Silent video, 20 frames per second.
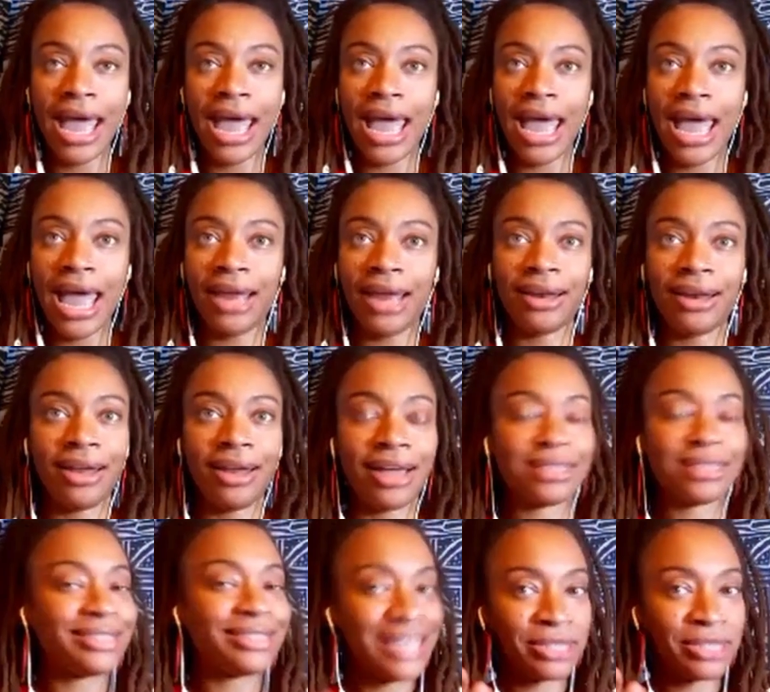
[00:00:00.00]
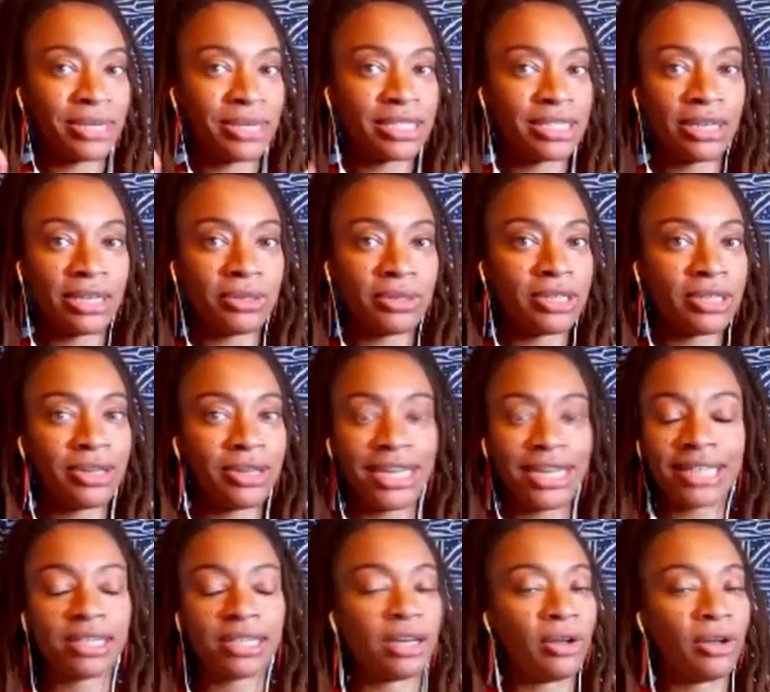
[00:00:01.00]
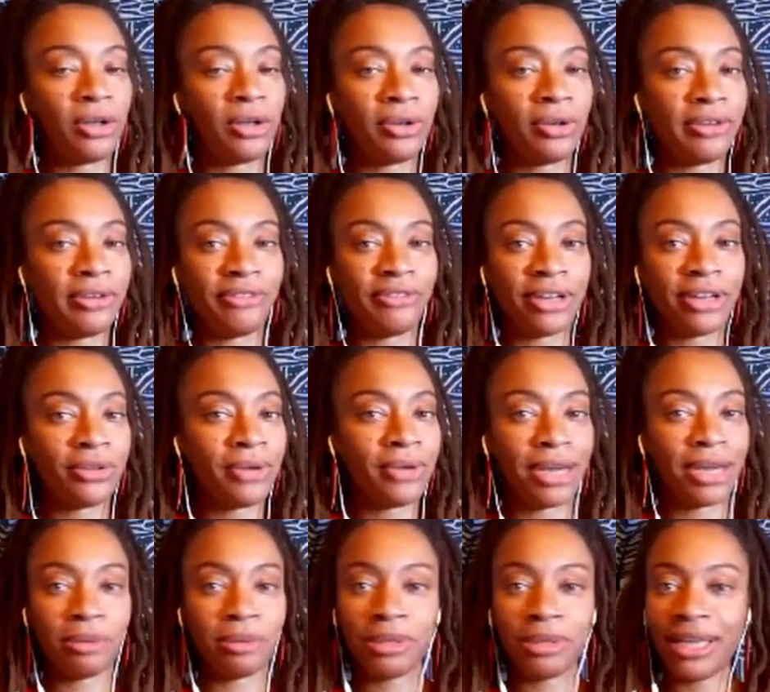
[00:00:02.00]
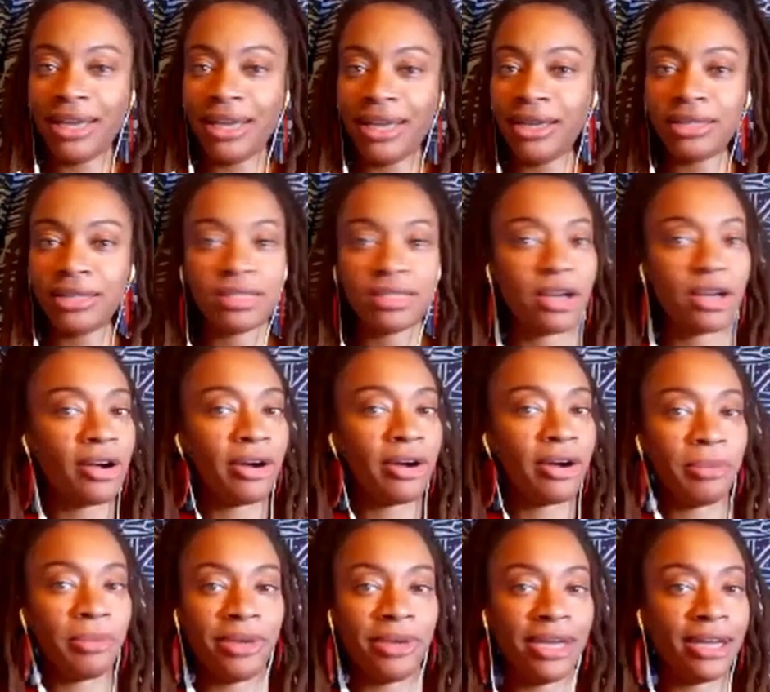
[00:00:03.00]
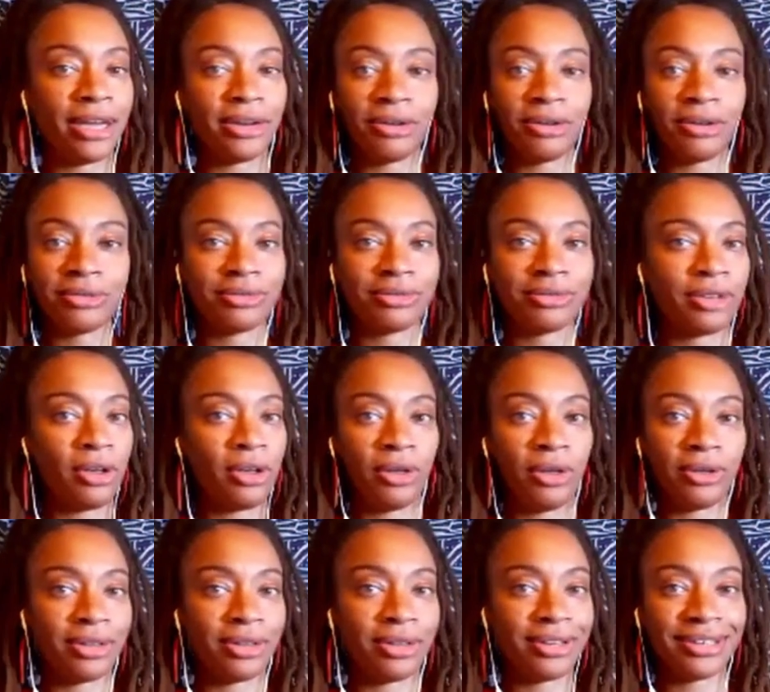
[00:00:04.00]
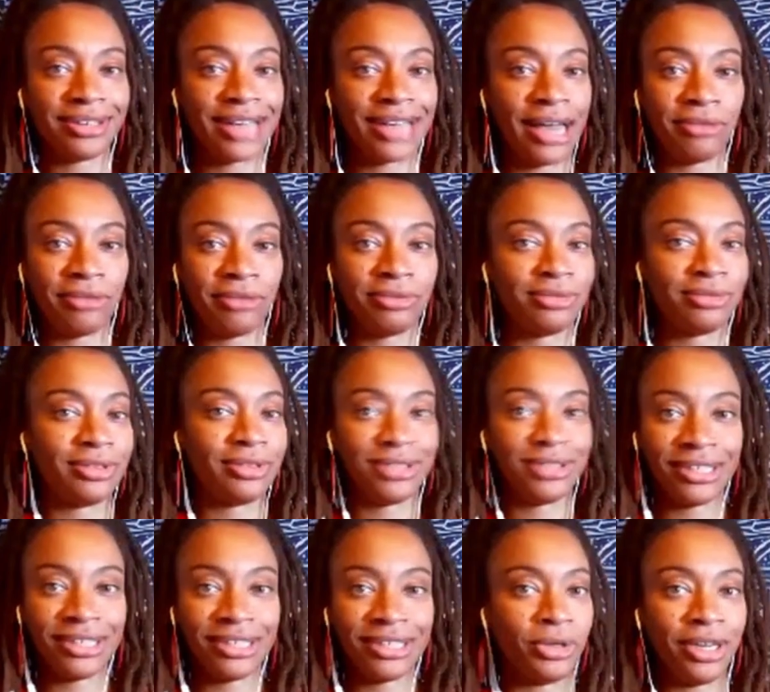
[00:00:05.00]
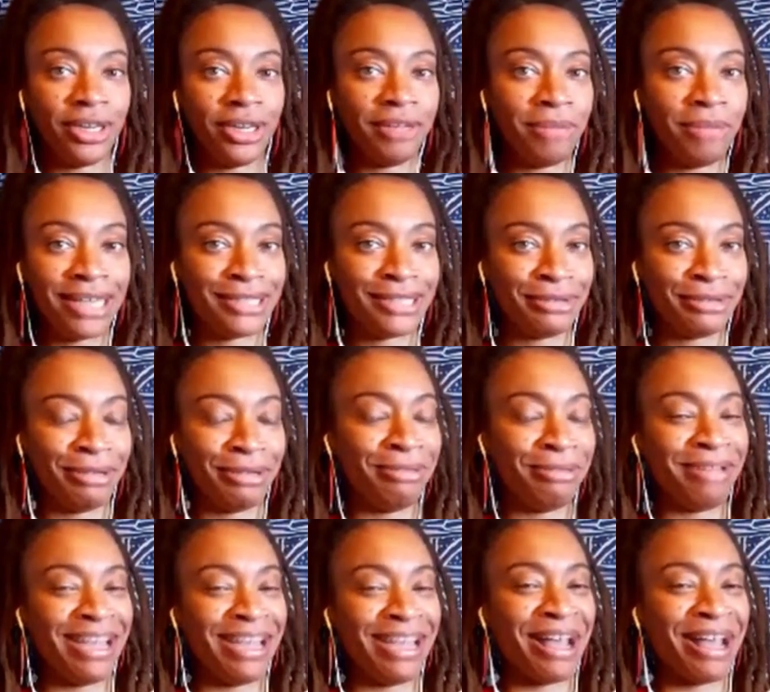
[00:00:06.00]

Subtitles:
And that's what I told Tony. I said, oh, if I knew how to play guitar, piano, oh, I, you couldn't mess with me.